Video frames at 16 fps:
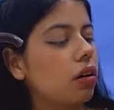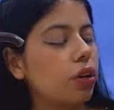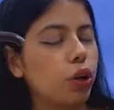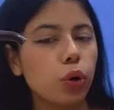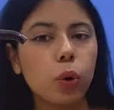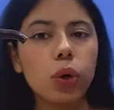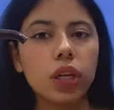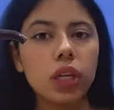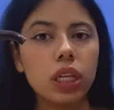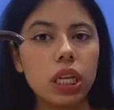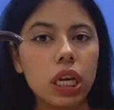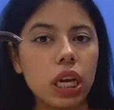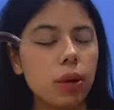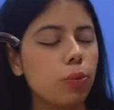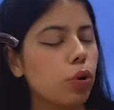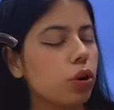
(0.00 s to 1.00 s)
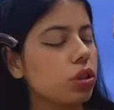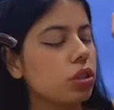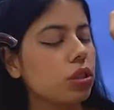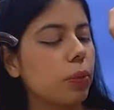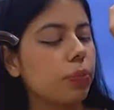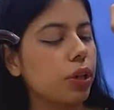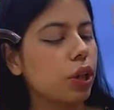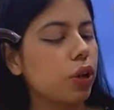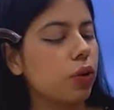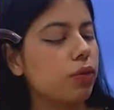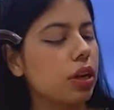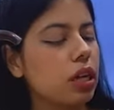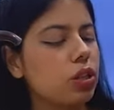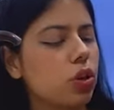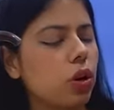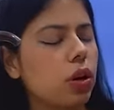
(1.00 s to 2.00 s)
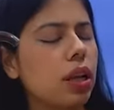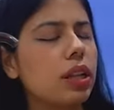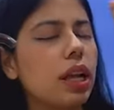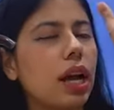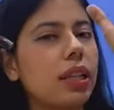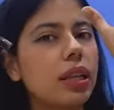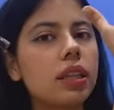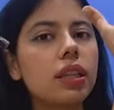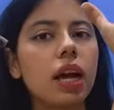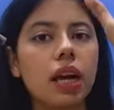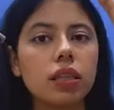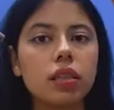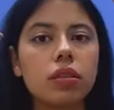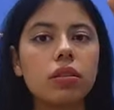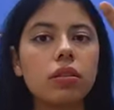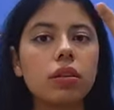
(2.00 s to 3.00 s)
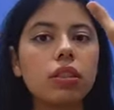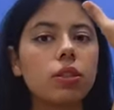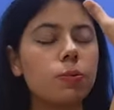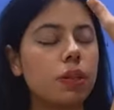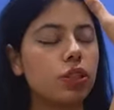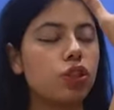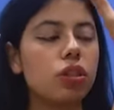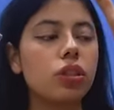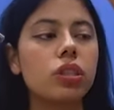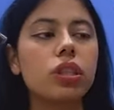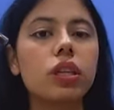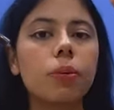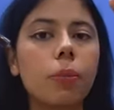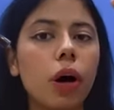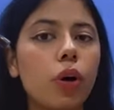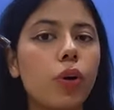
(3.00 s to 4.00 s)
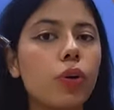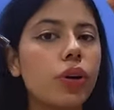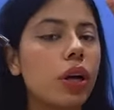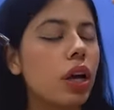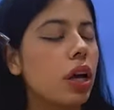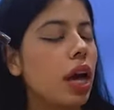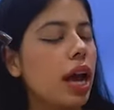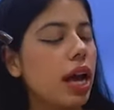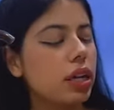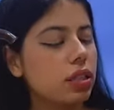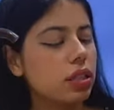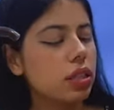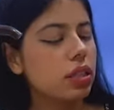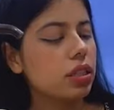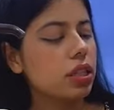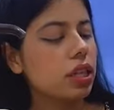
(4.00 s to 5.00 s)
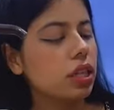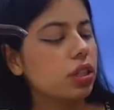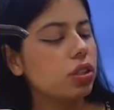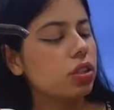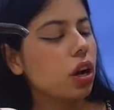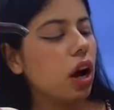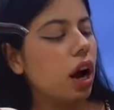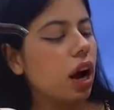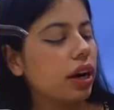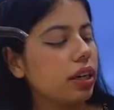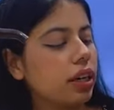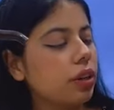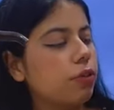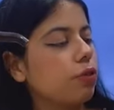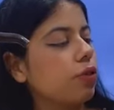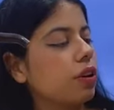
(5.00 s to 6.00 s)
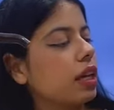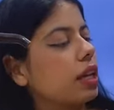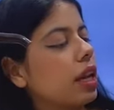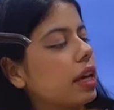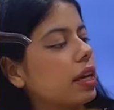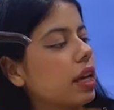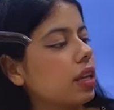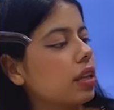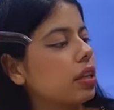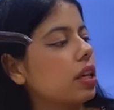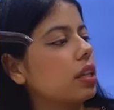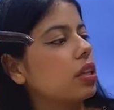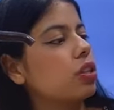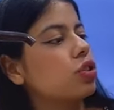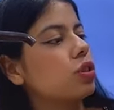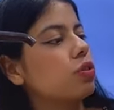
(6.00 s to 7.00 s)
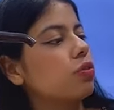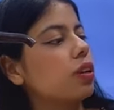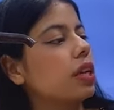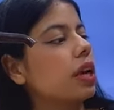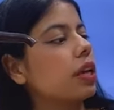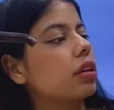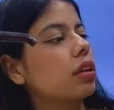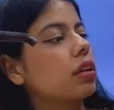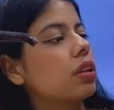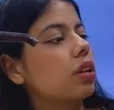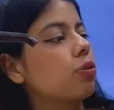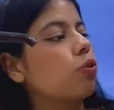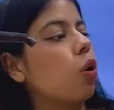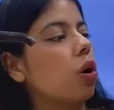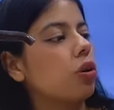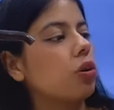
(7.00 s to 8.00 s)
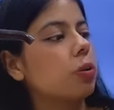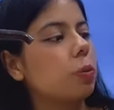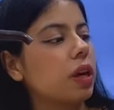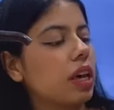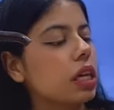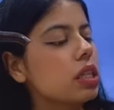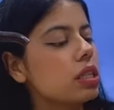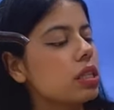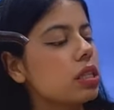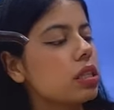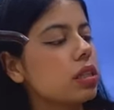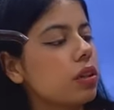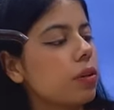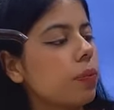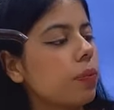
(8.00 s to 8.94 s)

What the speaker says: you know, cream or something of that sort. And I think that's the specialty about essence. They hardly feel like anything. They just feel like they're water-based.